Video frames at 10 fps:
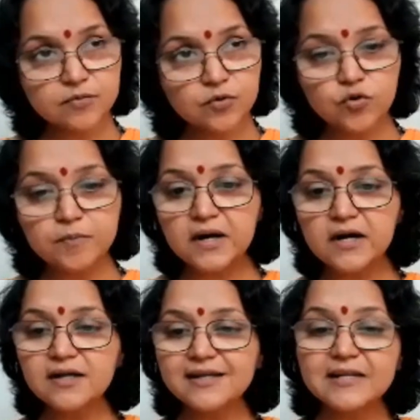
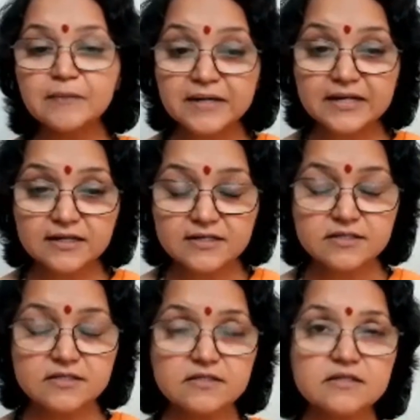bhuma,
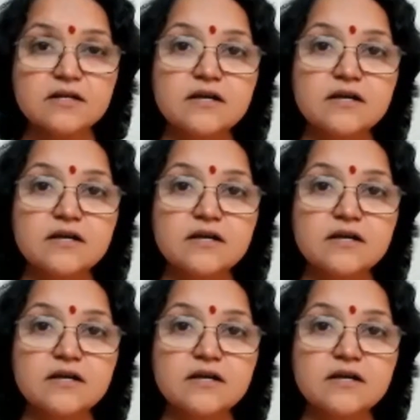limitless.